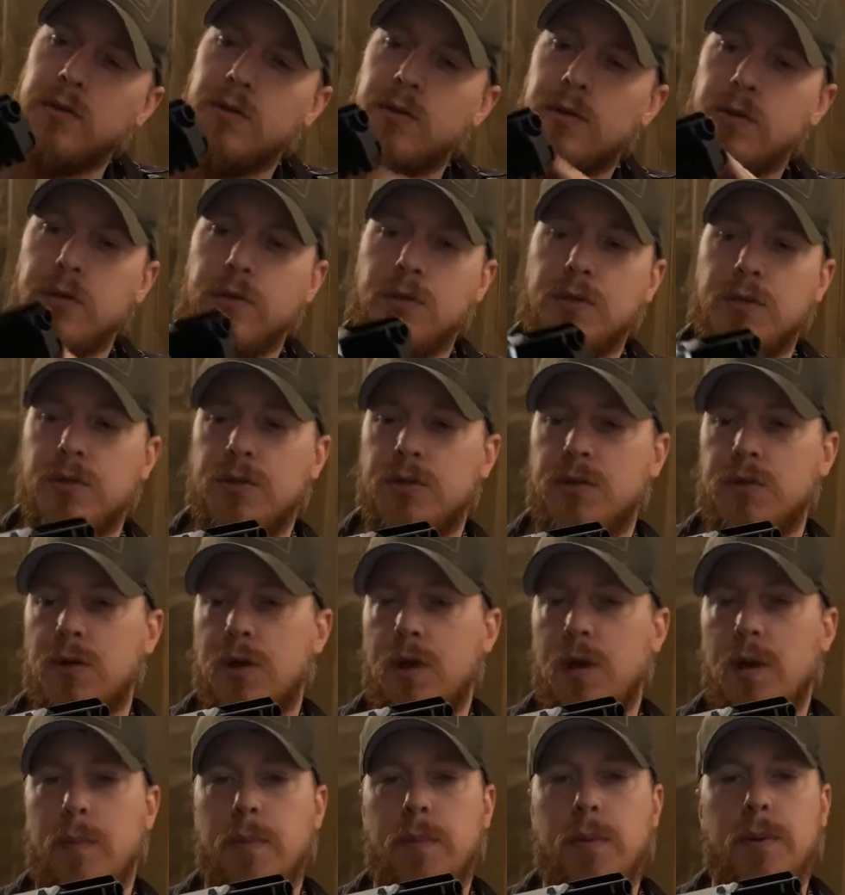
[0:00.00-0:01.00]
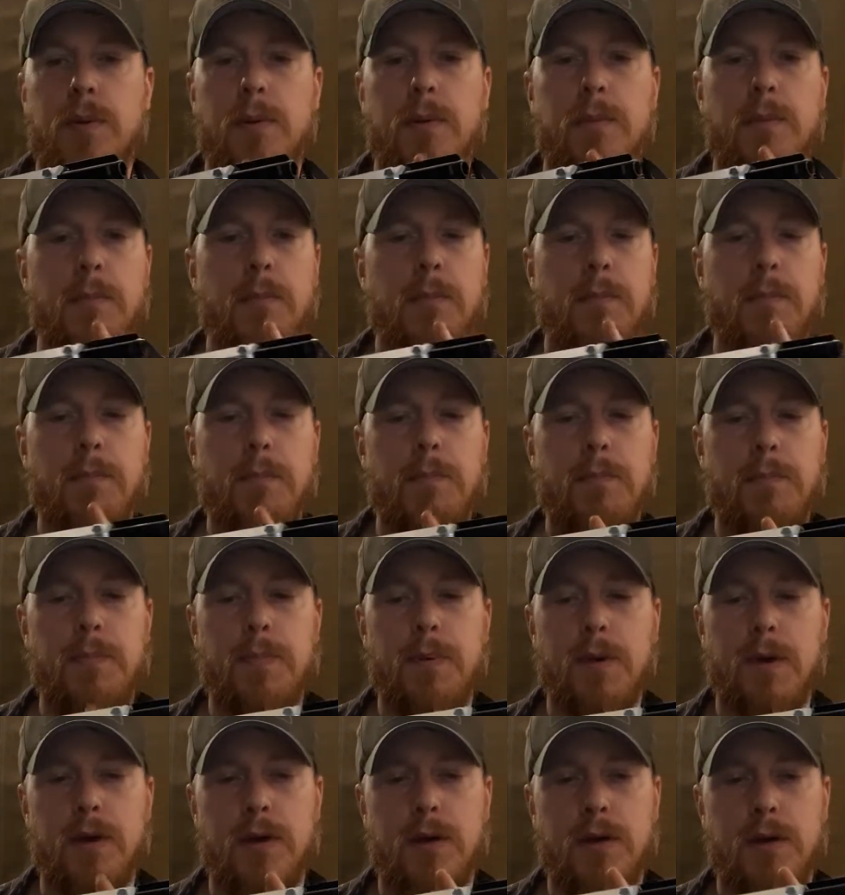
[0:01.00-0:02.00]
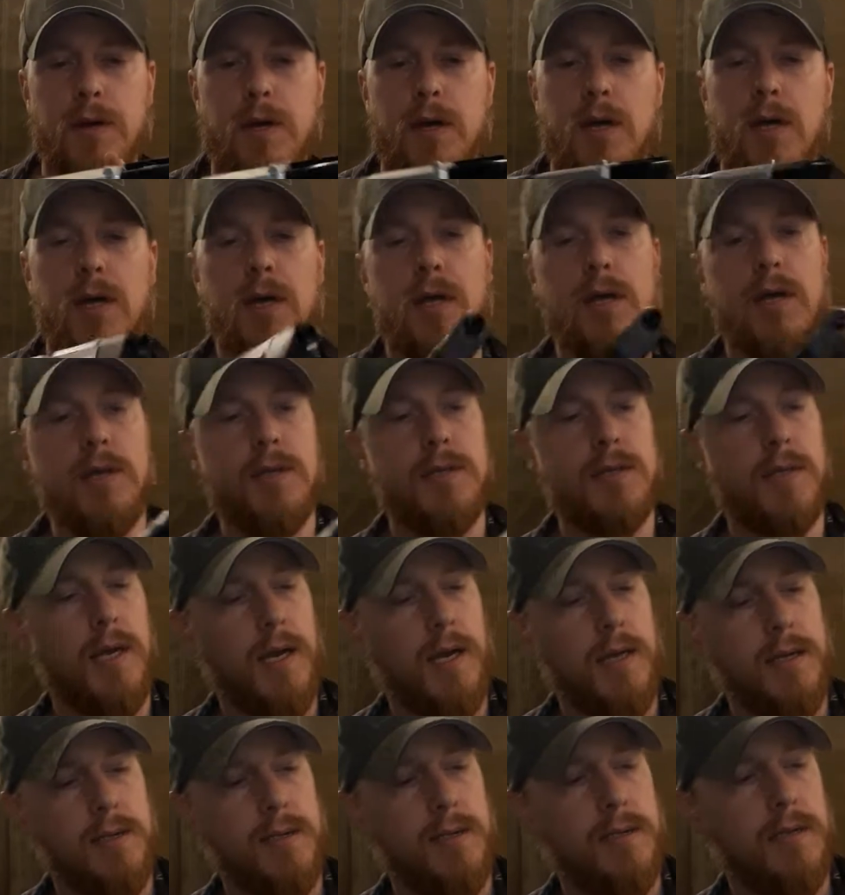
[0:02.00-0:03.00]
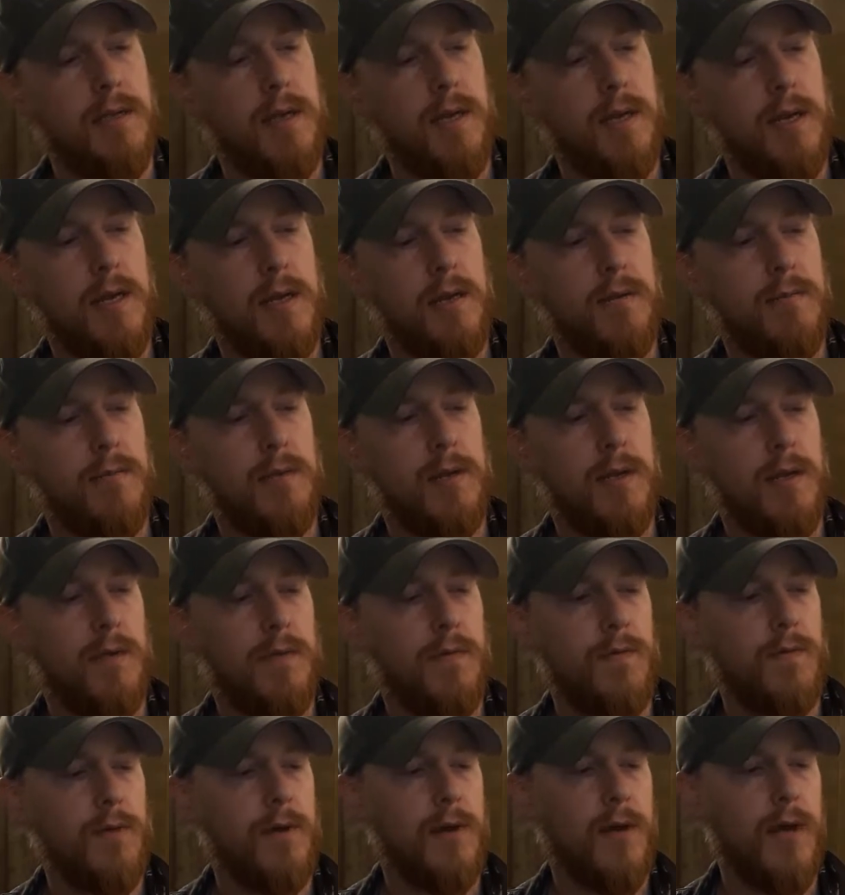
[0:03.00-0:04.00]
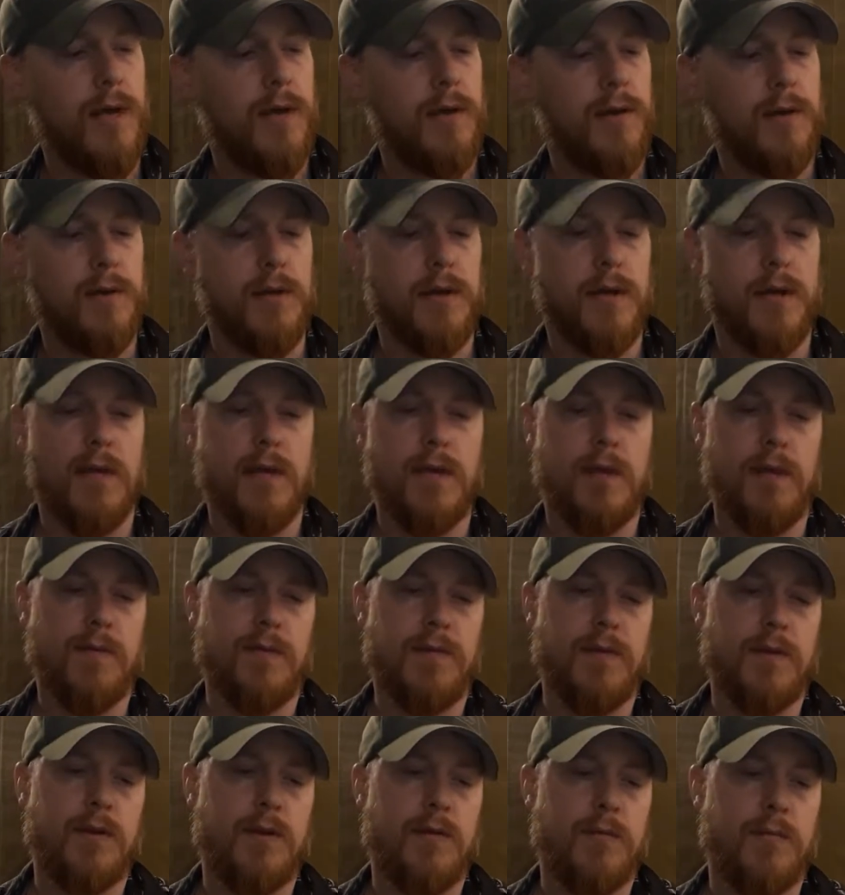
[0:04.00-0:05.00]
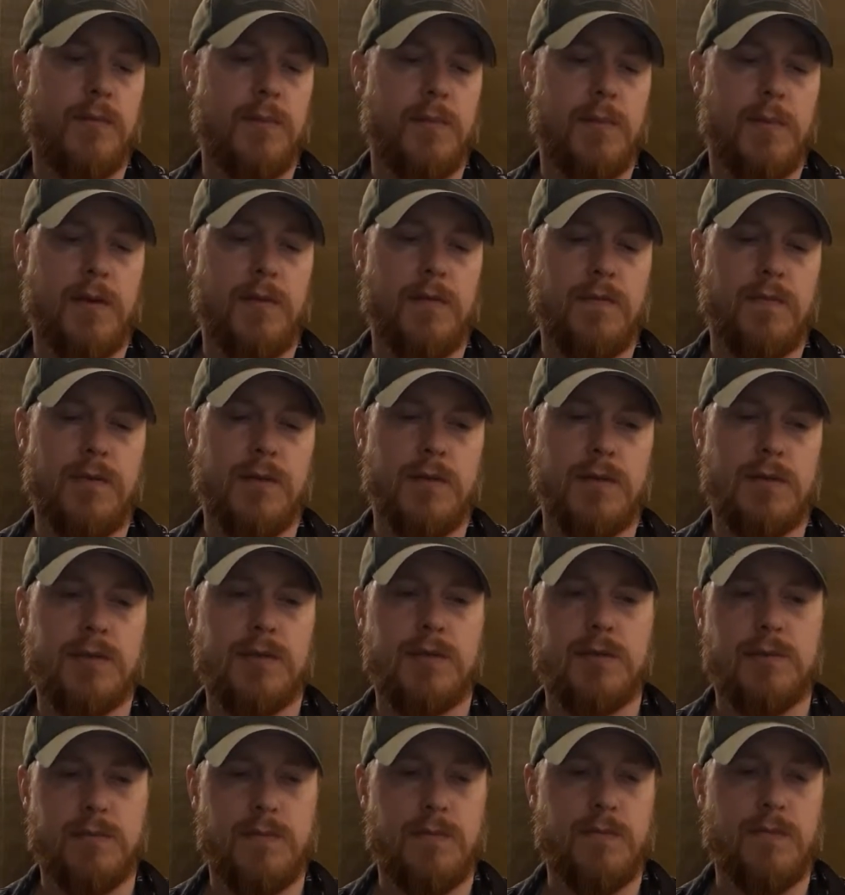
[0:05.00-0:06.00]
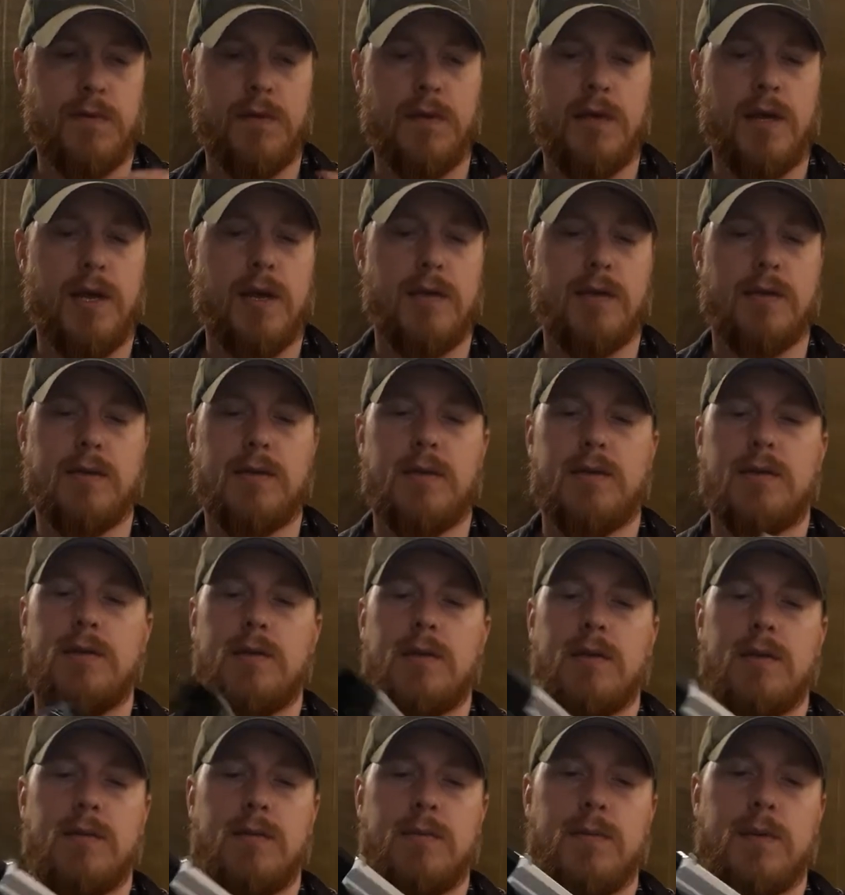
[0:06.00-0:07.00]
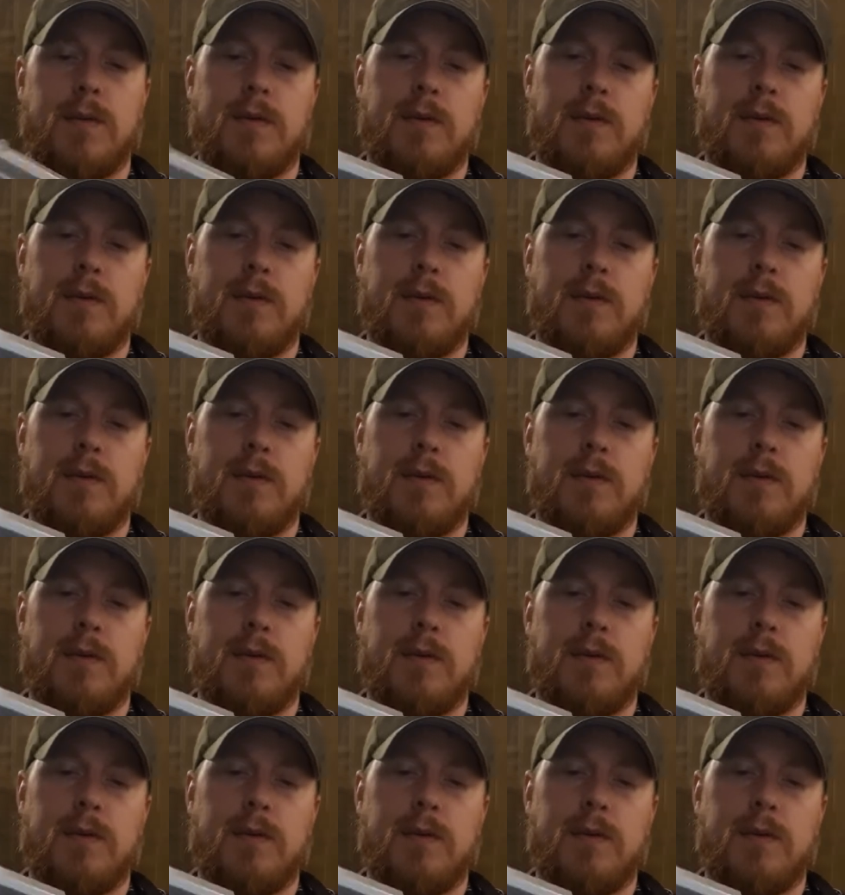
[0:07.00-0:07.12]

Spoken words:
does strip, but because it has the front end on here, you have to remove this front end to